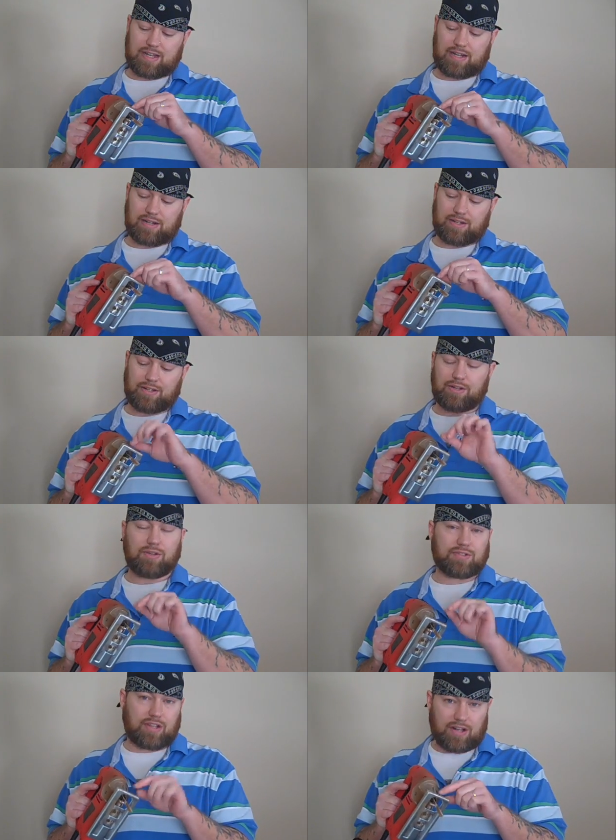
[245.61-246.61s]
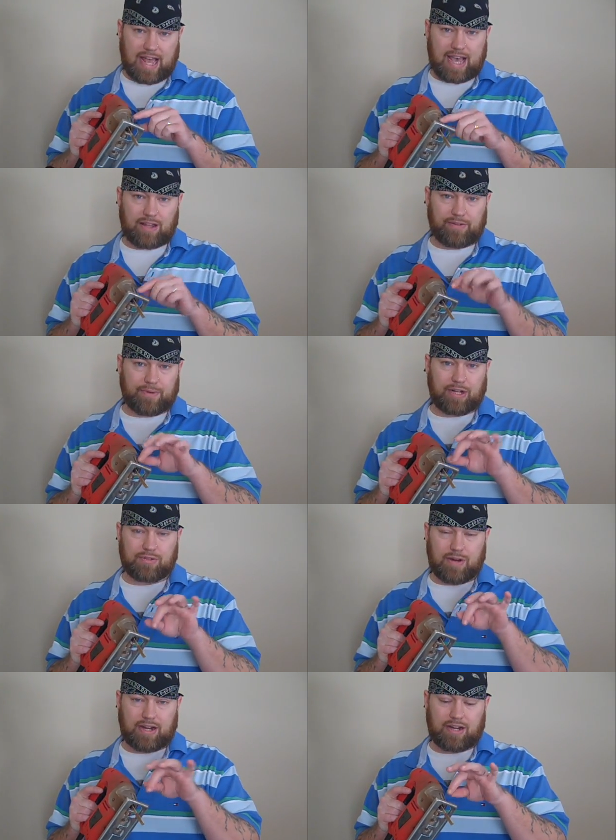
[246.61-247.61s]
you use a little Allen
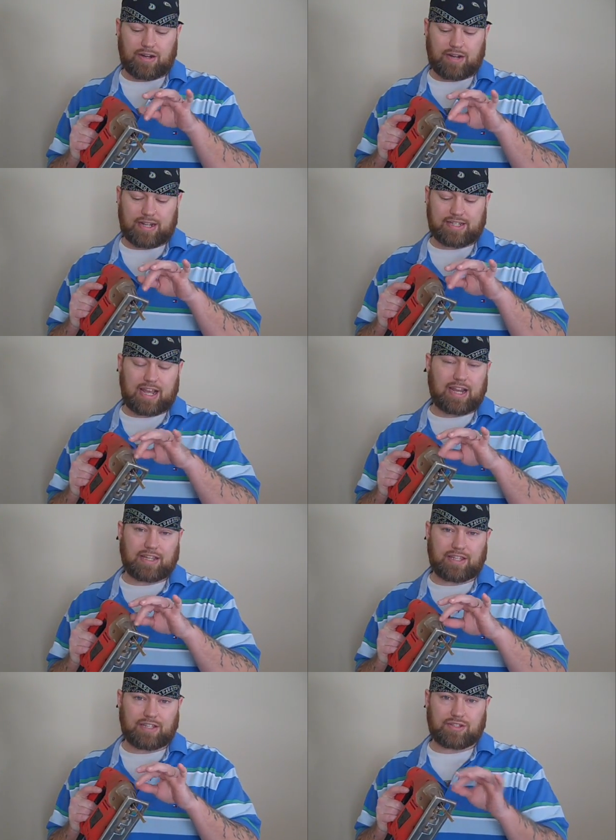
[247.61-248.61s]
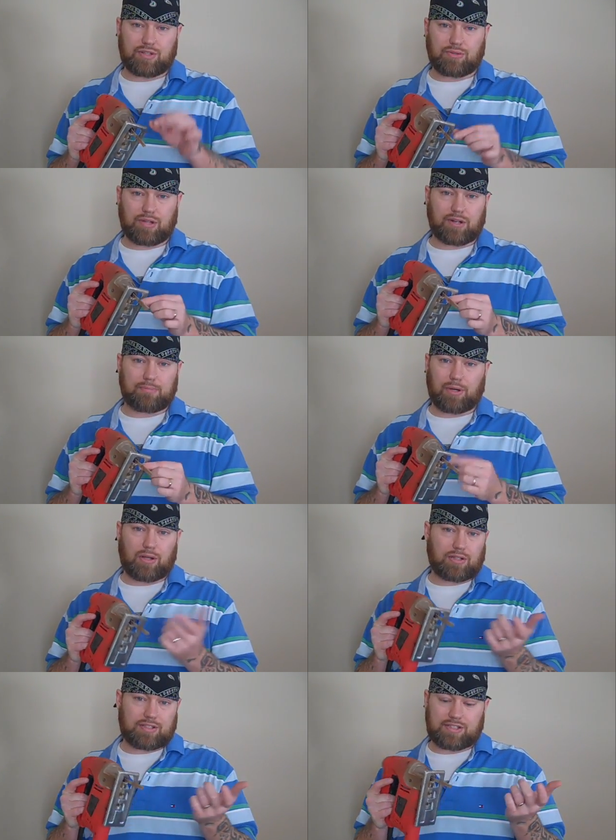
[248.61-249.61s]
wrench right here and tighten these two little
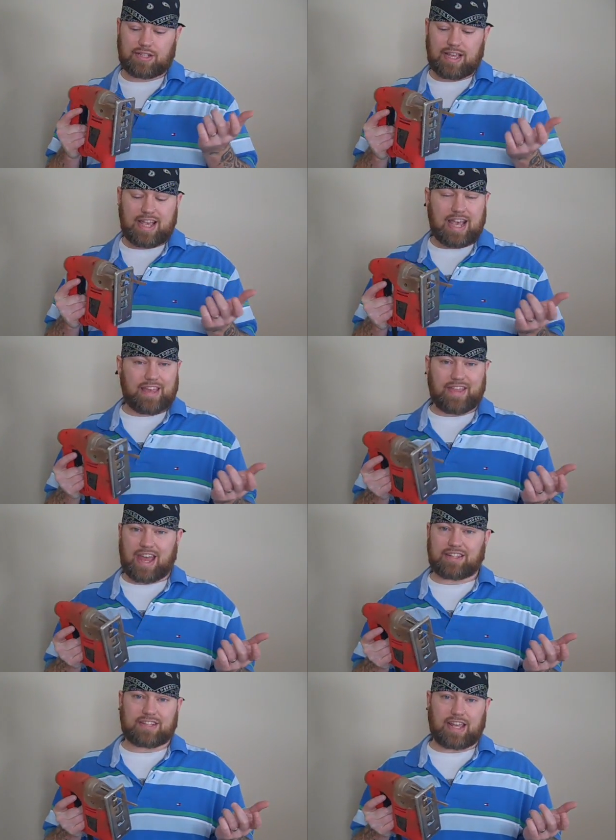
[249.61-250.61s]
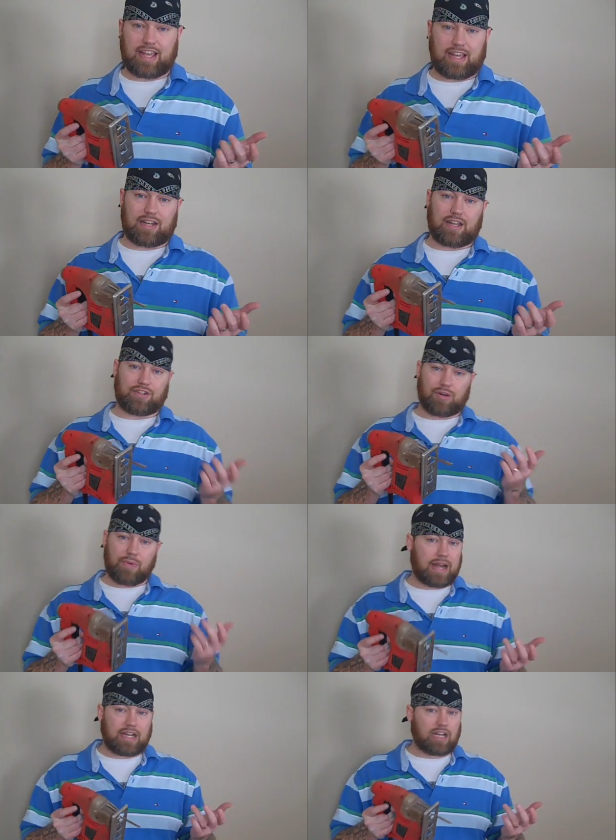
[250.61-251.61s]
bolts, and that is it, and you're
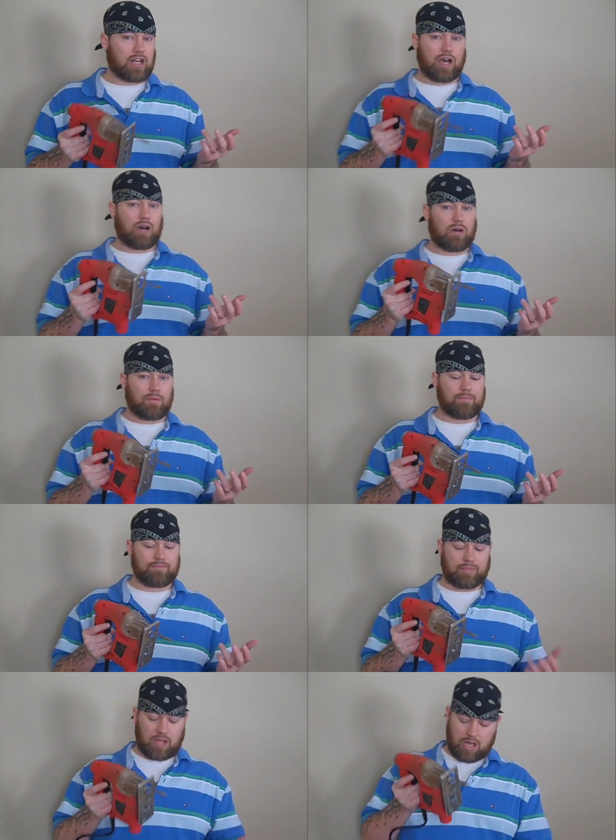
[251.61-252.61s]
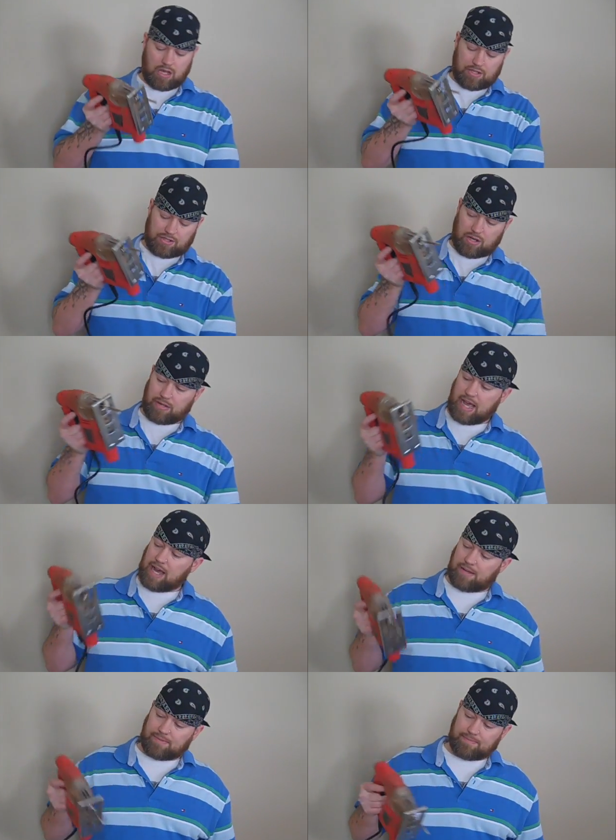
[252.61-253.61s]
ready to go. So
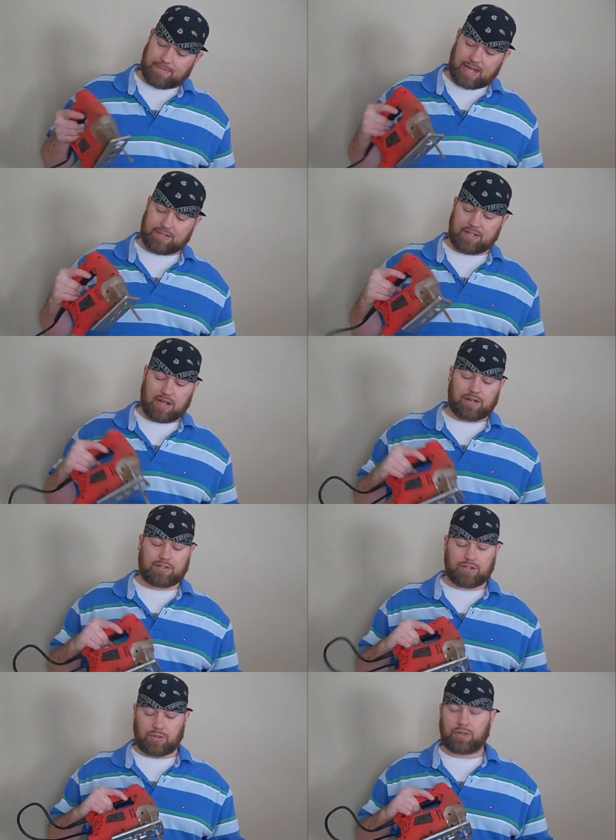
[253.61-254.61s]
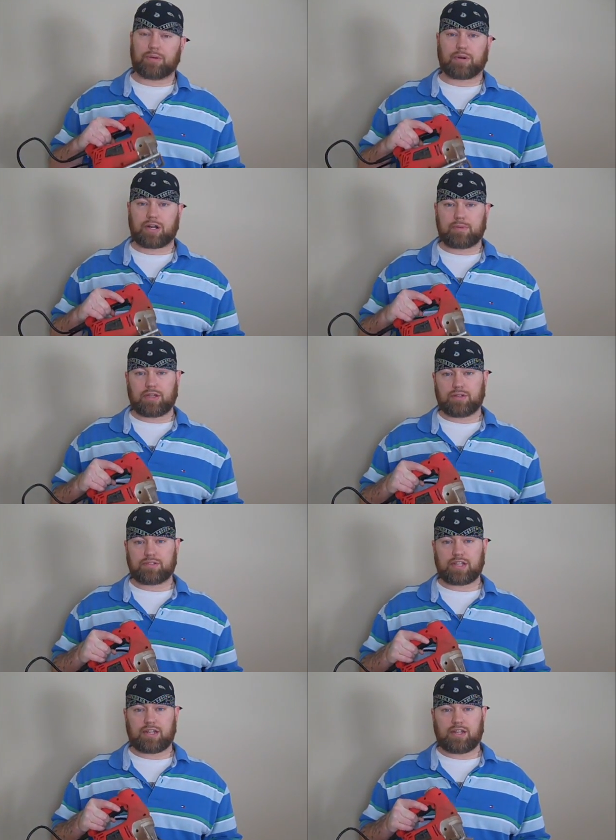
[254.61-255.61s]
yeah, that's our tool that we're going to be
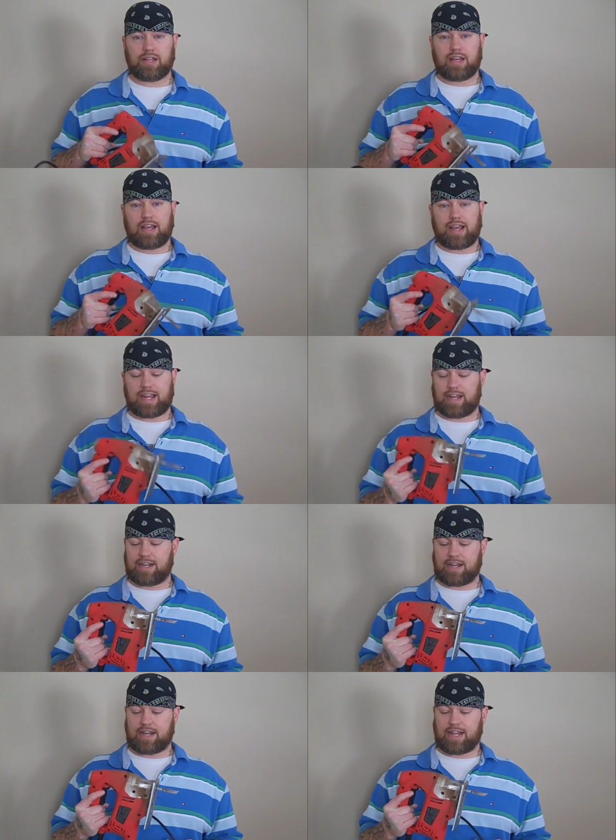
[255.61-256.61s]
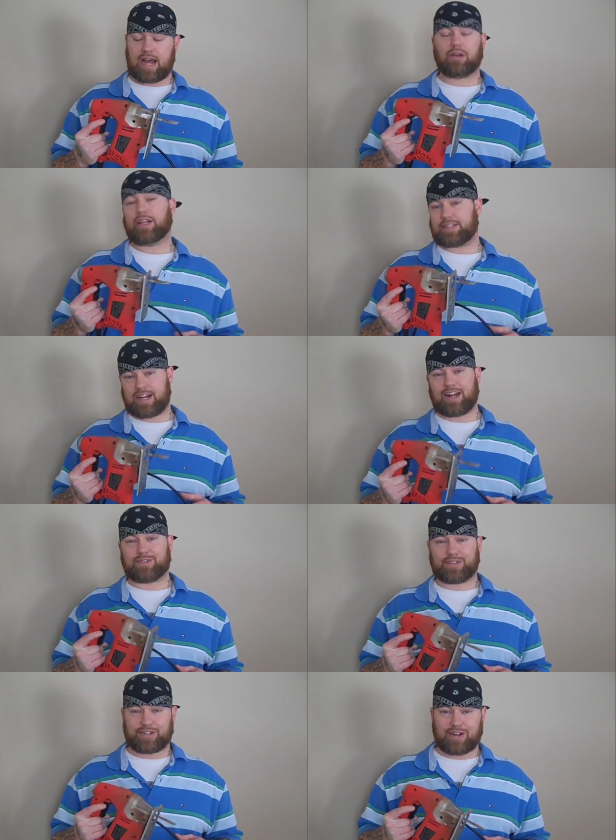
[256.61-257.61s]
using, and now let's head
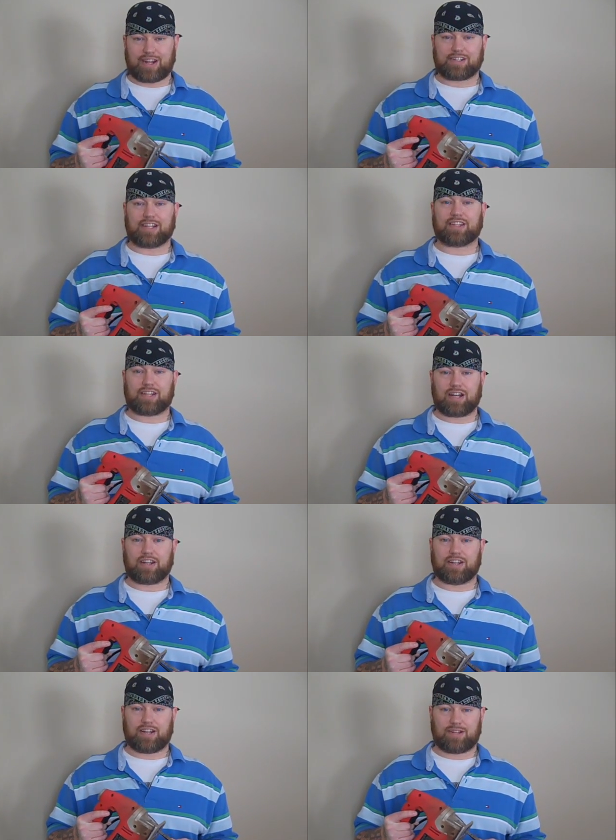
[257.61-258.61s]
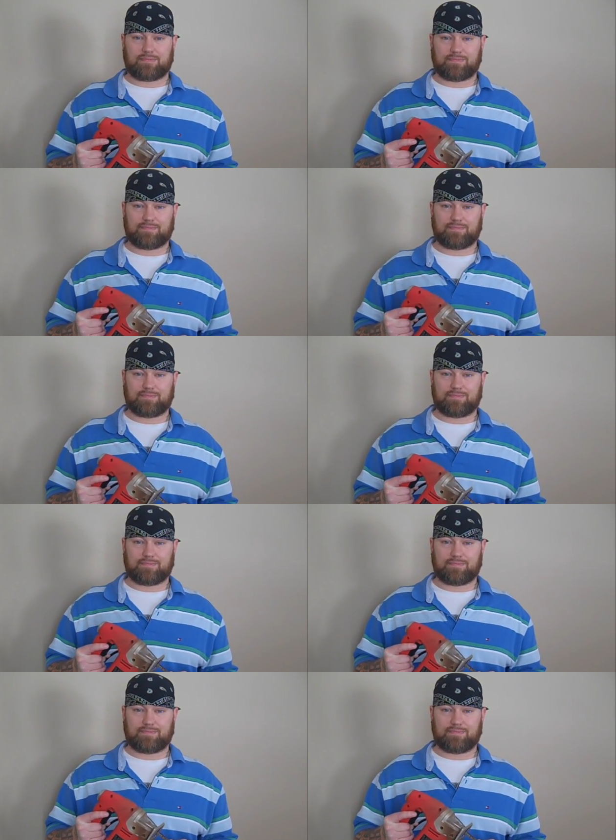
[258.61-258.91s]
out to the garage and get the cutting done.